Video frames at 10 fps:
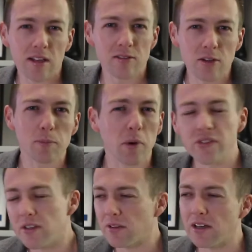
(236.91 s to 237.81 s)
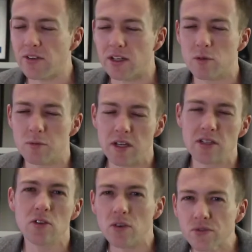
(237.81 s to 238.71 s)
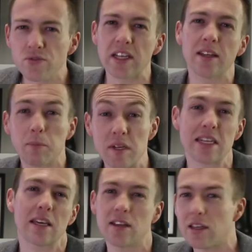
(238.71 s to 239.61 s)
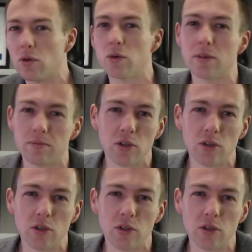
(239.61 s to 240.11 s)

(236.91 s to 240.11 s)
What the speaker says: and low positive affect, which means not feeling particularly good,